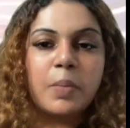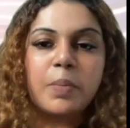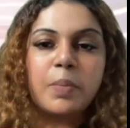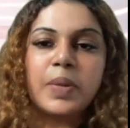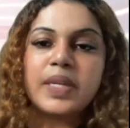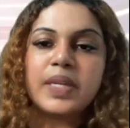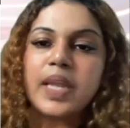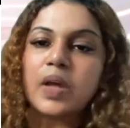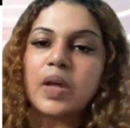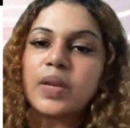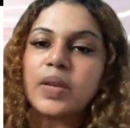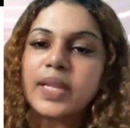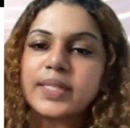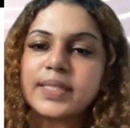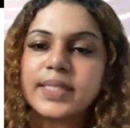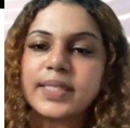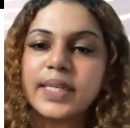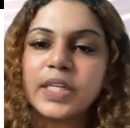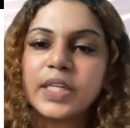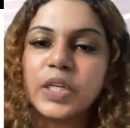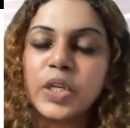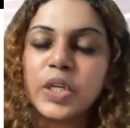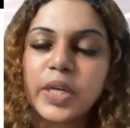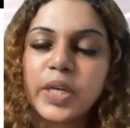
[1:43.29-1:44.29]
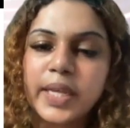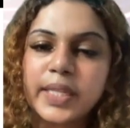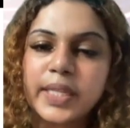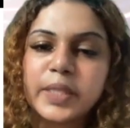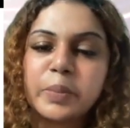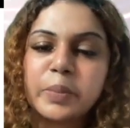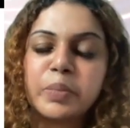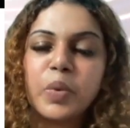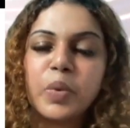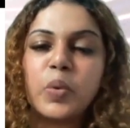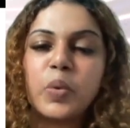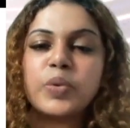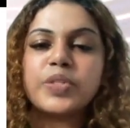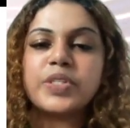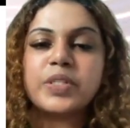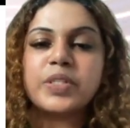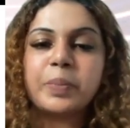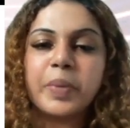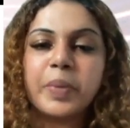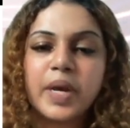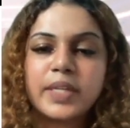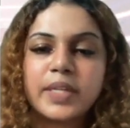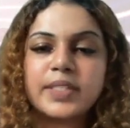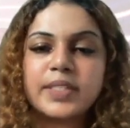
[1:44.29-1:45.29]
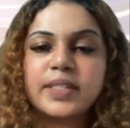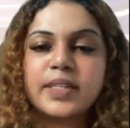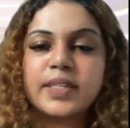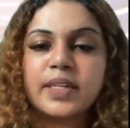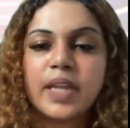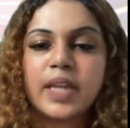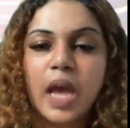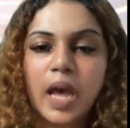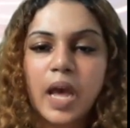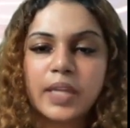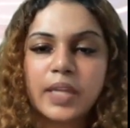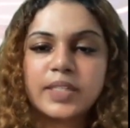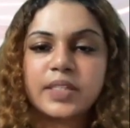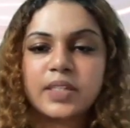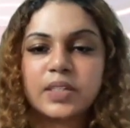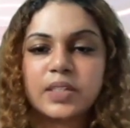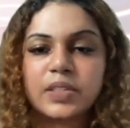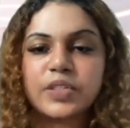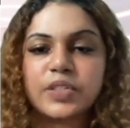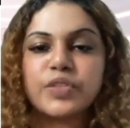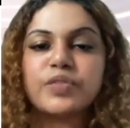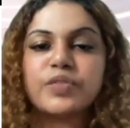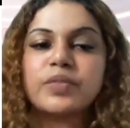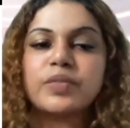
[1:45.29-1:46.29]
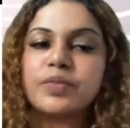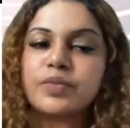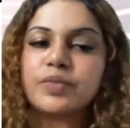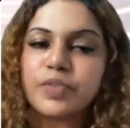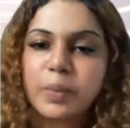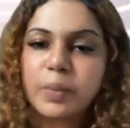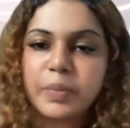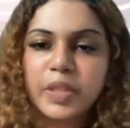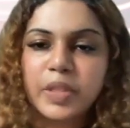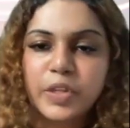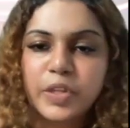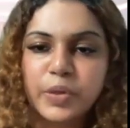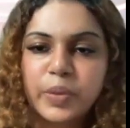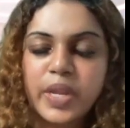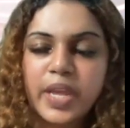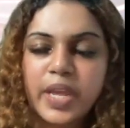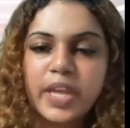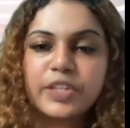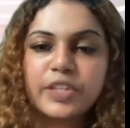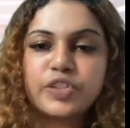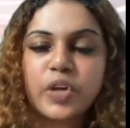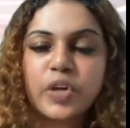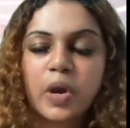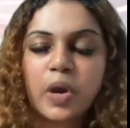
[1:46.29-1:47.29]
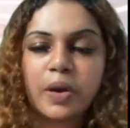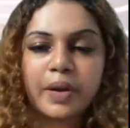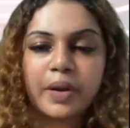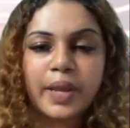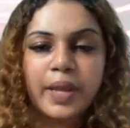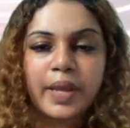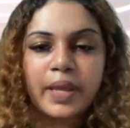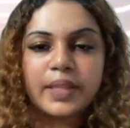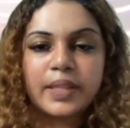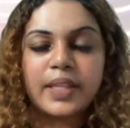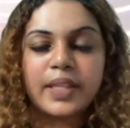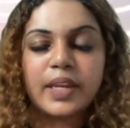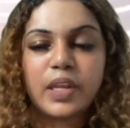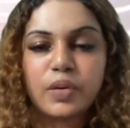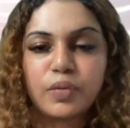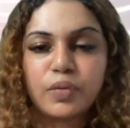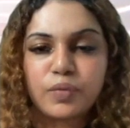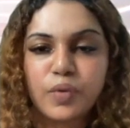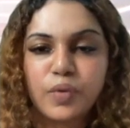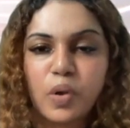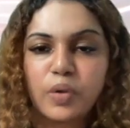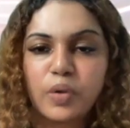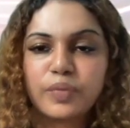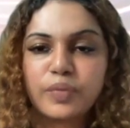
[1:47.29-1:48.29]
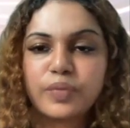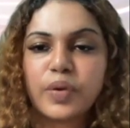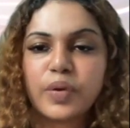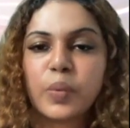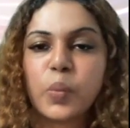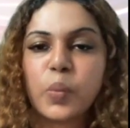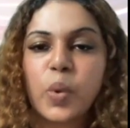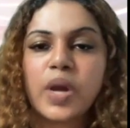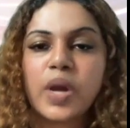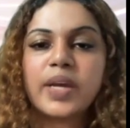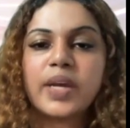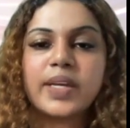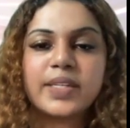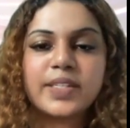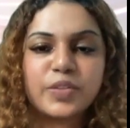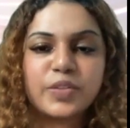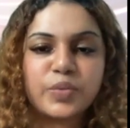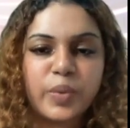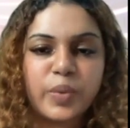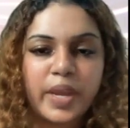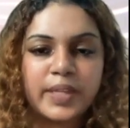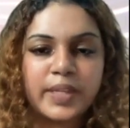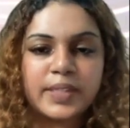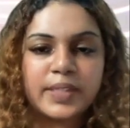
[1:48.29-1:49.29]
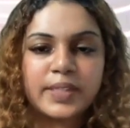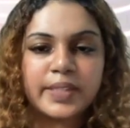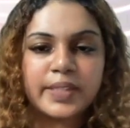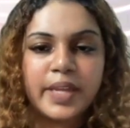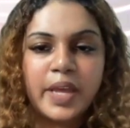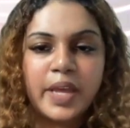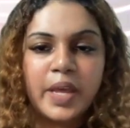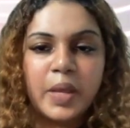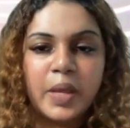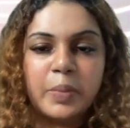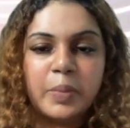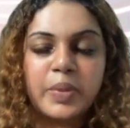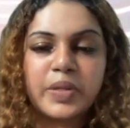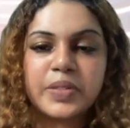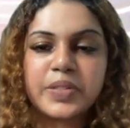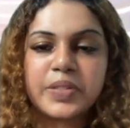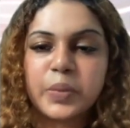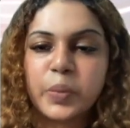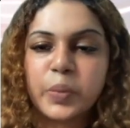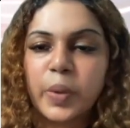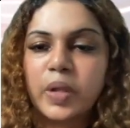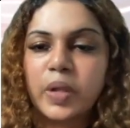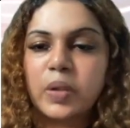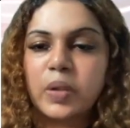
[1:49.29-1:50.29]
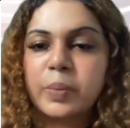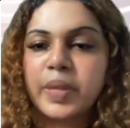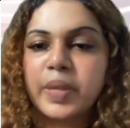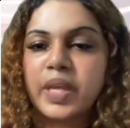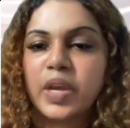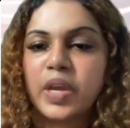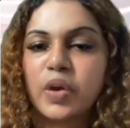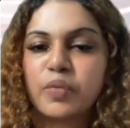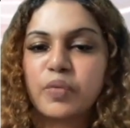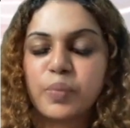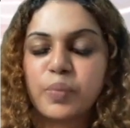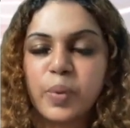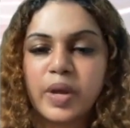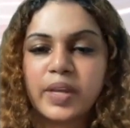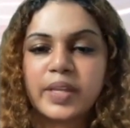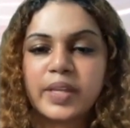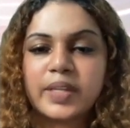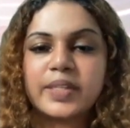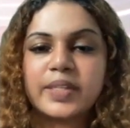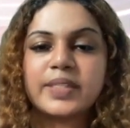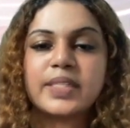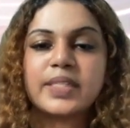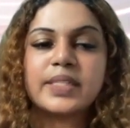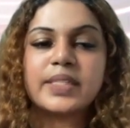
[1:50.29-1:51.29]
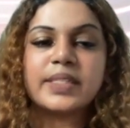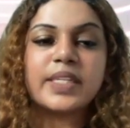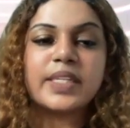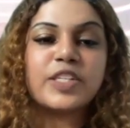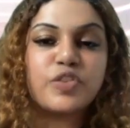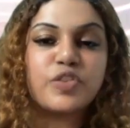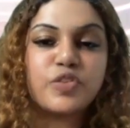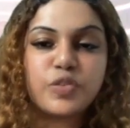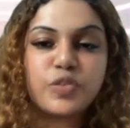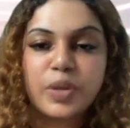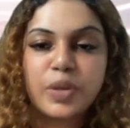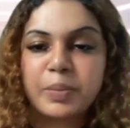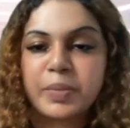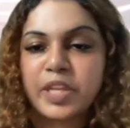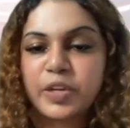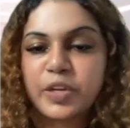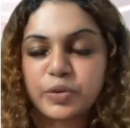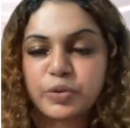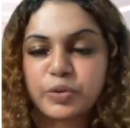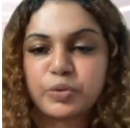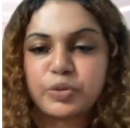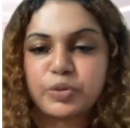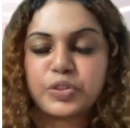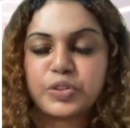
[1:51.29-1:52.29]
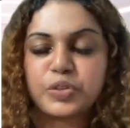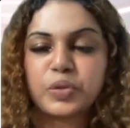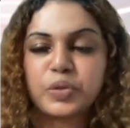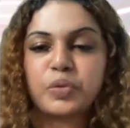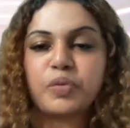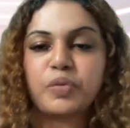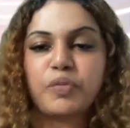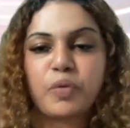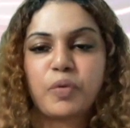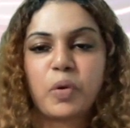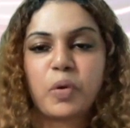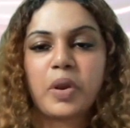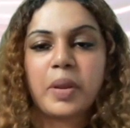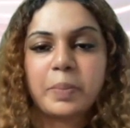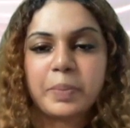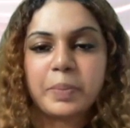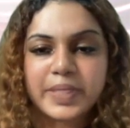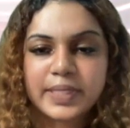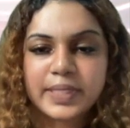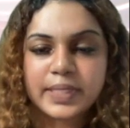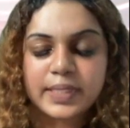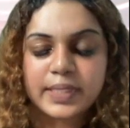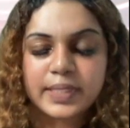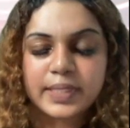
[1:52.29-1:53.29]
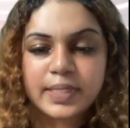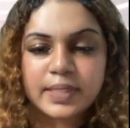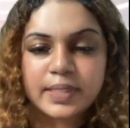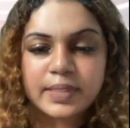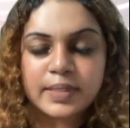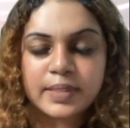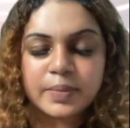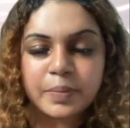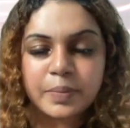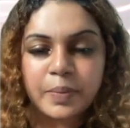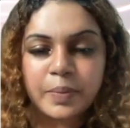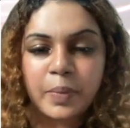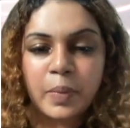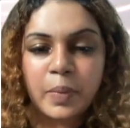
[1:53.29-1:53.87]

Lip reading: But now let's take a look at the most pertinent articles from the UDHR that involve workers' rights, because the well-being of workers is extremely crucial for businesses.